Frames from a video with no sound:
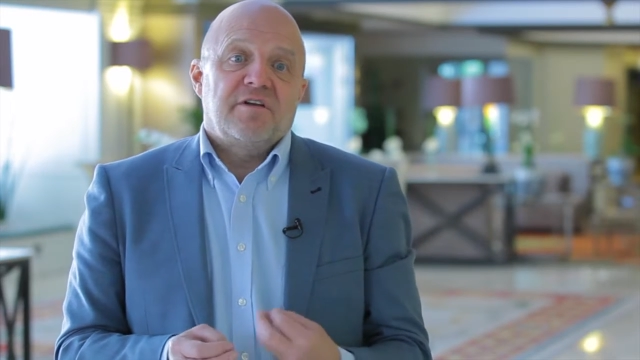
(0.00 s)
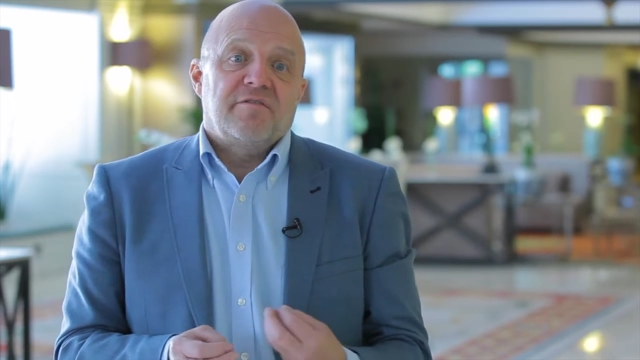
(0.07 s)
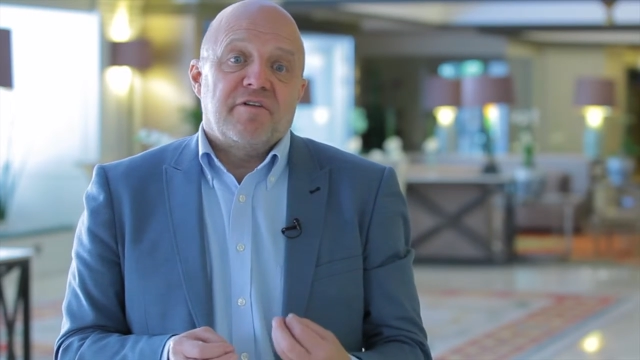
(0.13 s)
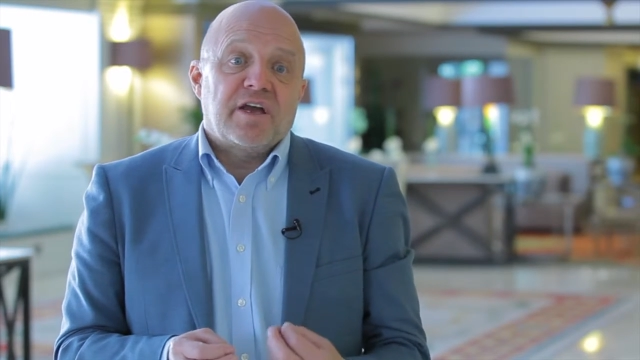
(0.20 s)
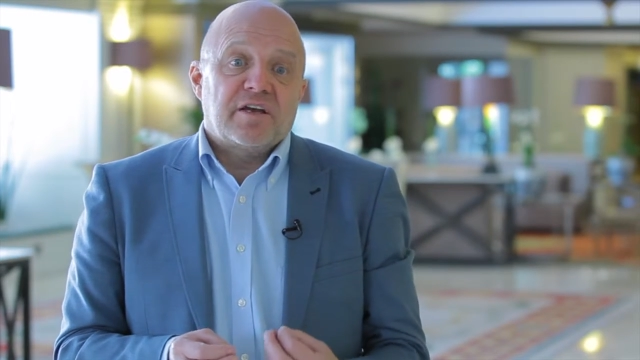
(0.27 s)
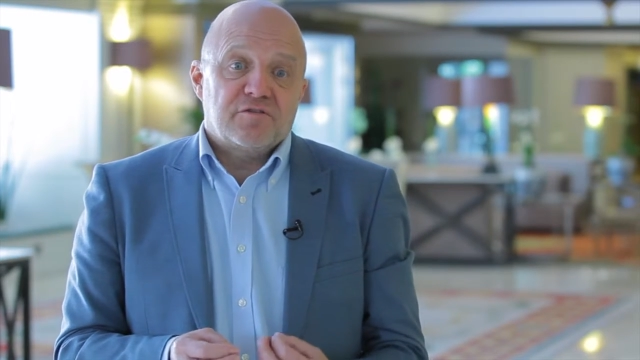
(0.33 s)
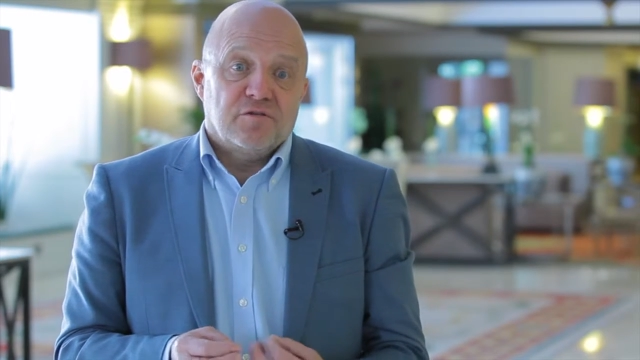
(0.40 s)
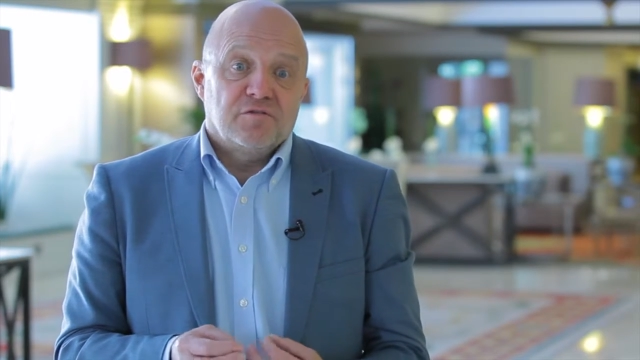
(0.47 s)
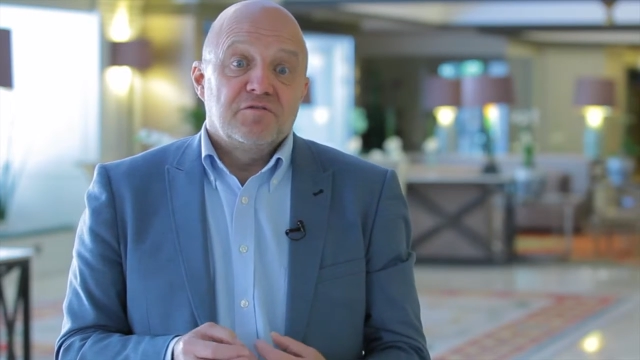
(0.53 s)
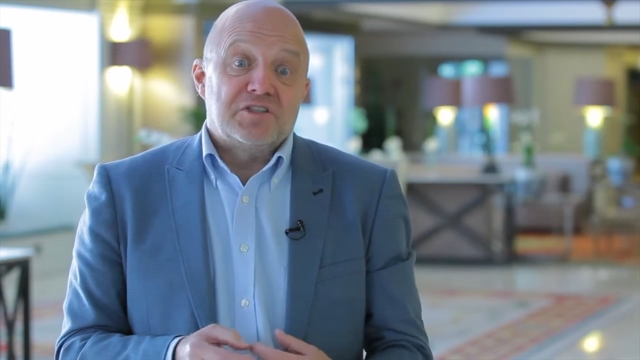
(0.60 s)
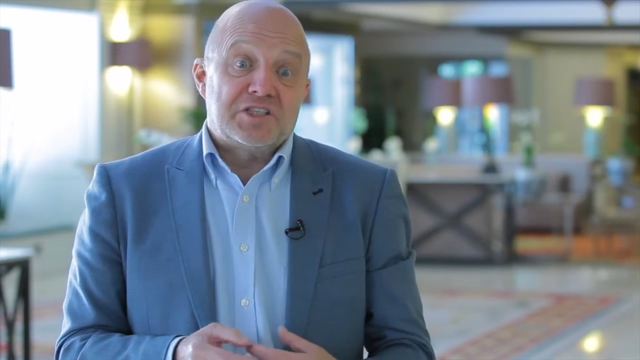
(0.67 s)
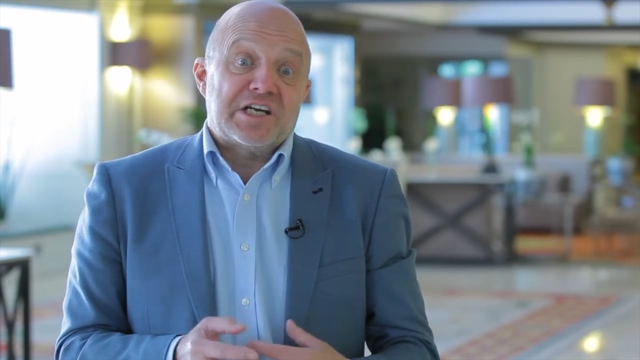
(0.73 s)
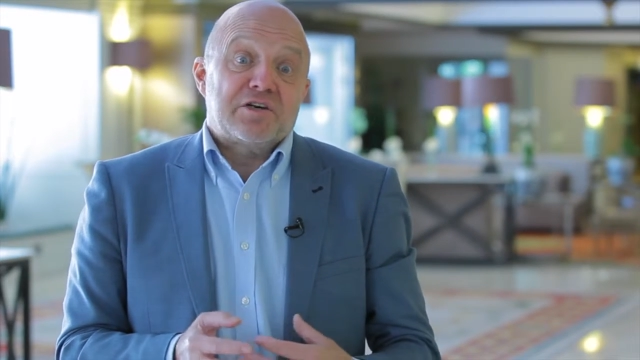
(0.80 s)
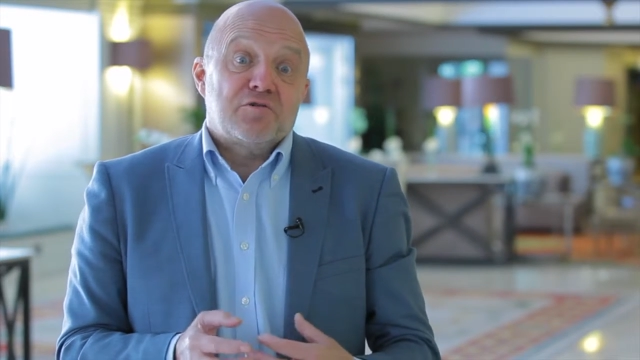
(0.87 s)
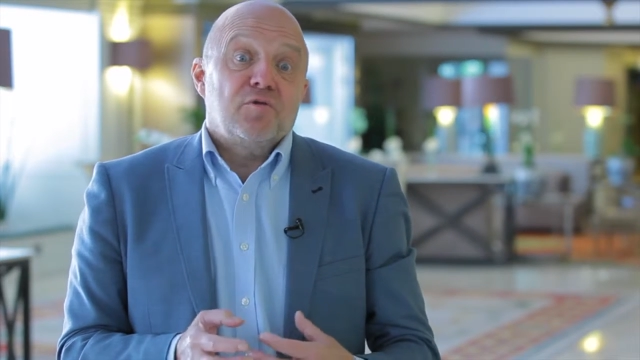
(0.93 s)
effect on
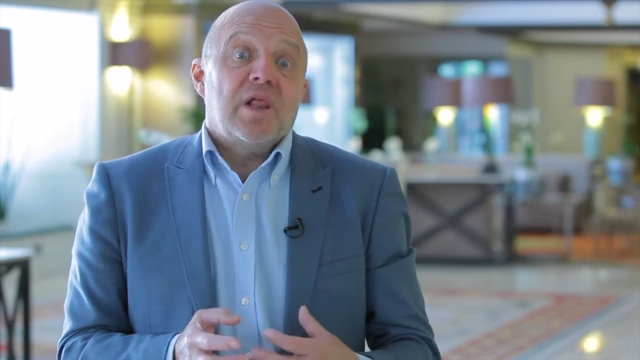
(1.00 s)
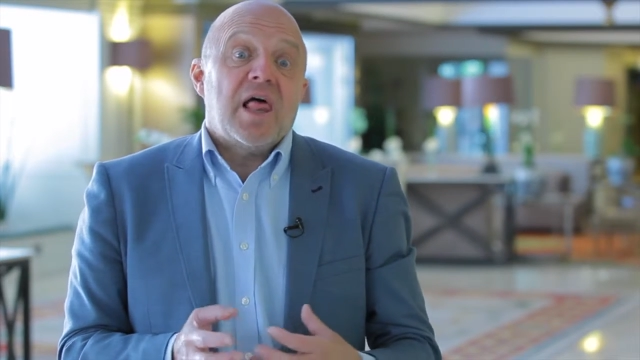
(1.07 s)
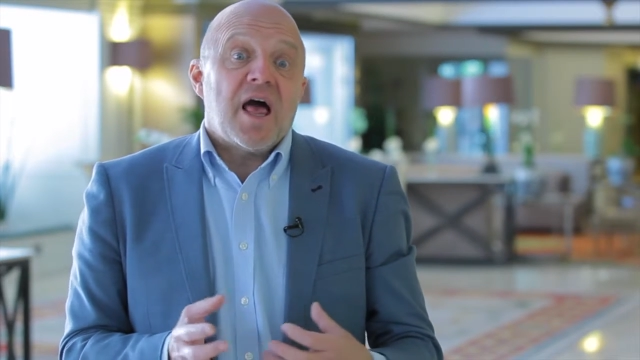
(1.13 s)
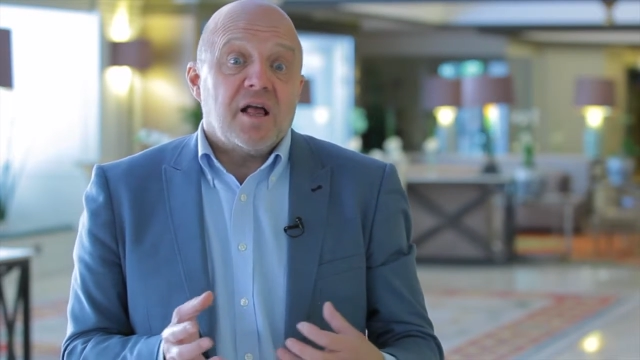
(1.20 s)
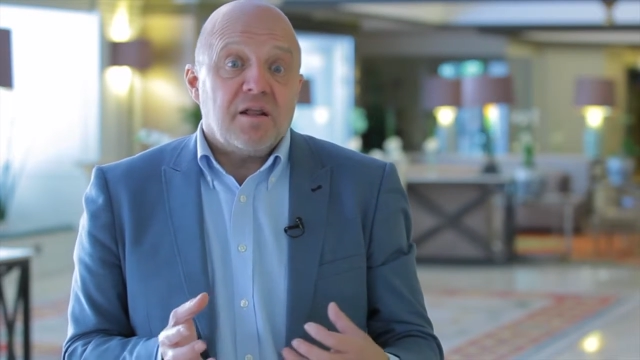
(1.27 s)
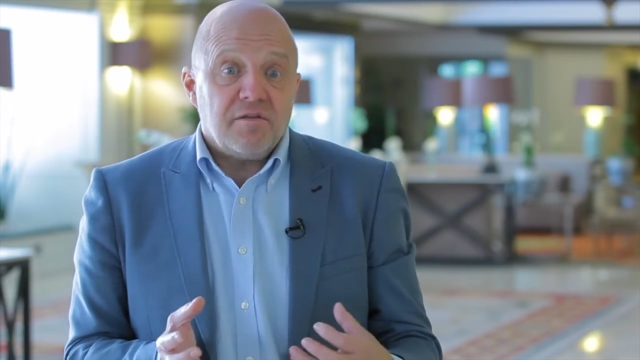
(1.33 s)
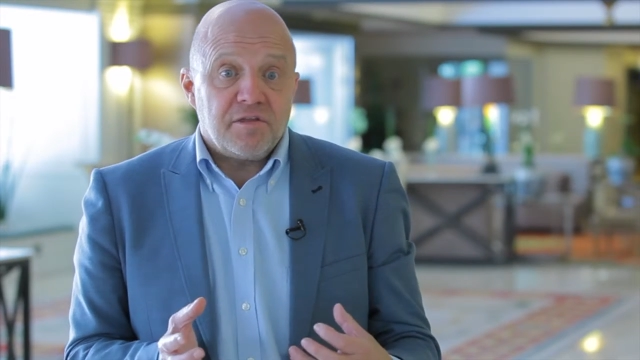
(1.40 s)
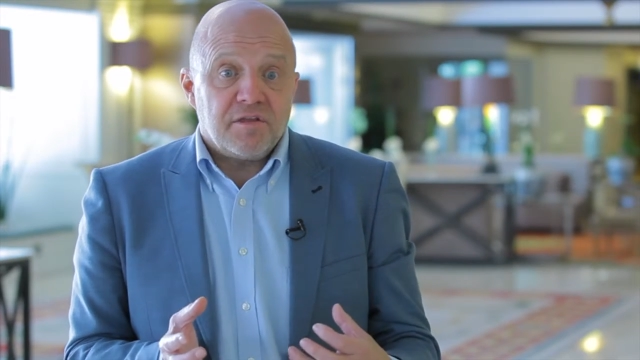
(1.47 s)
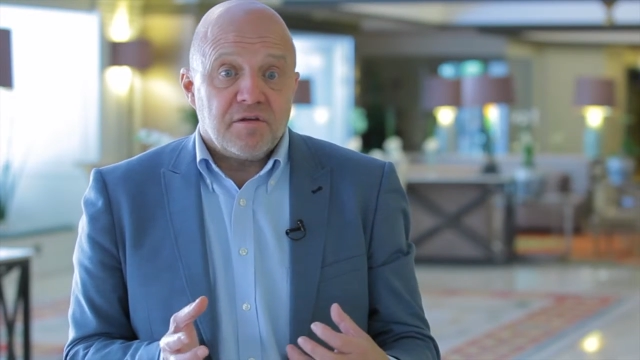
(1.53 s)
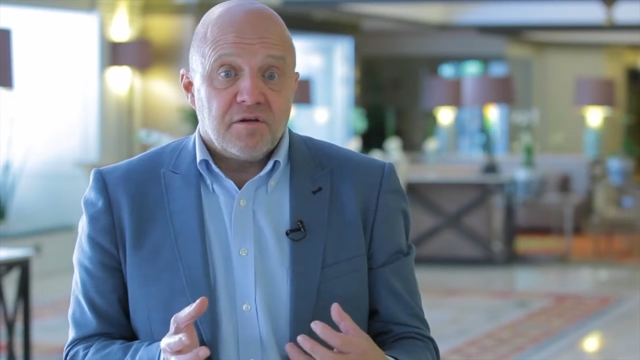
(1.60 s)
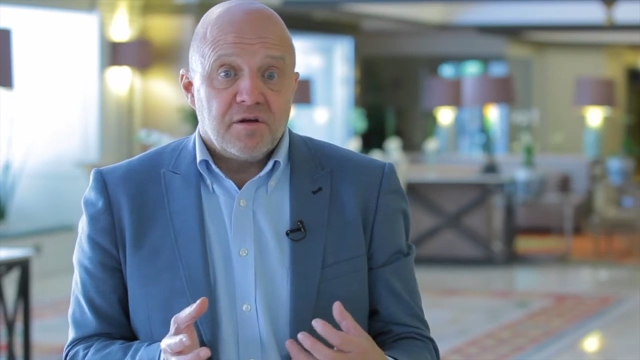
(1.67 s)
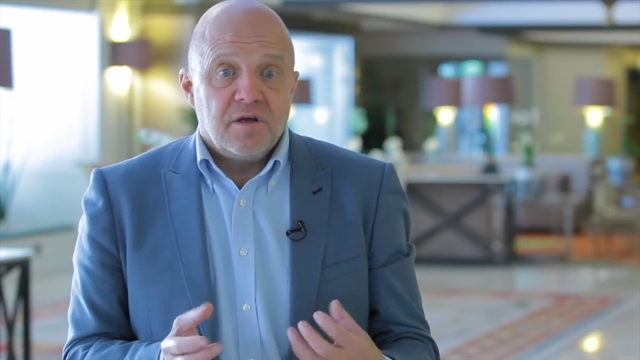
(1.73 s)
general health.